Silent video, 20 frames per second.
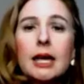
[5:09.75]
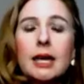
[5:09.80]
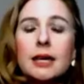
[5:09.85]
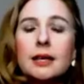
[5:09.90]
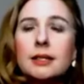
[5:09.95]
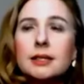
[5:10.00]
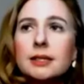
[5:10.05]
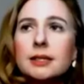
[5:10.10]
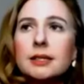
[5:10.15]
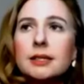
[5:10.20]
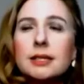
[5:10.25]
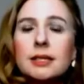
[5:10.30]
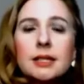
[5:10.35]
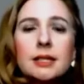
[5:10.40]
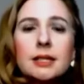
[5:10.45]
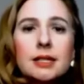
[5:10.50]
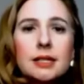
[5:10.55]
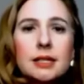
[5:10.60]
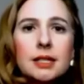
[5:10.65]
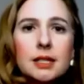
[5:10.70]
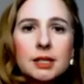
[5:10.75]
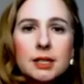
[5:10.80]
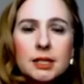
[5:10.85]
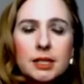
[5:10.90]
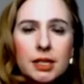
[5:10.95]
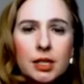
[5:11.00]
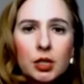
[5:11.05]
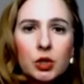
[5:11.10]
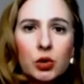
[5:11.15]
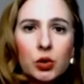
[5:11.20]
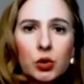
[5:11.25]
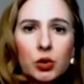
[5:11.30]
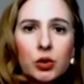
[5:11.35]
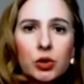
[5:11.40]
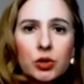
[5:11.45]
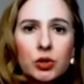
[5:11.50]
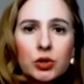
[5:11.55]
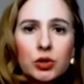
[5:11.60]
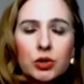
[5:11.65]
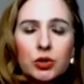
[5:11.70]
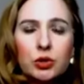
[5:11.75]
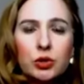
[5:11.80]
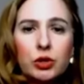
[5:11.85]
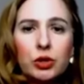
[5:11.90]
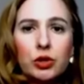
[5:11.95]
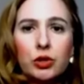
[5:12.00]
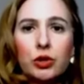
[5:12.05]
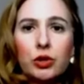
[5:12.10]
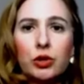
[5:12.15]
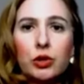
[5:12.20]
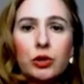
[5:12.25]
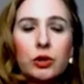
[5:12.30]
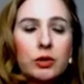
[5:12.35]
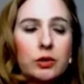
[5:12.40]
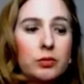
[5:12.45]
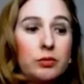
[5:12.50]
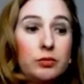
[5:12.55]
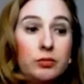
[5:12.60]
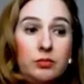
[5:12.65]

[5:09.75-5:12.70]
it sends a signal to your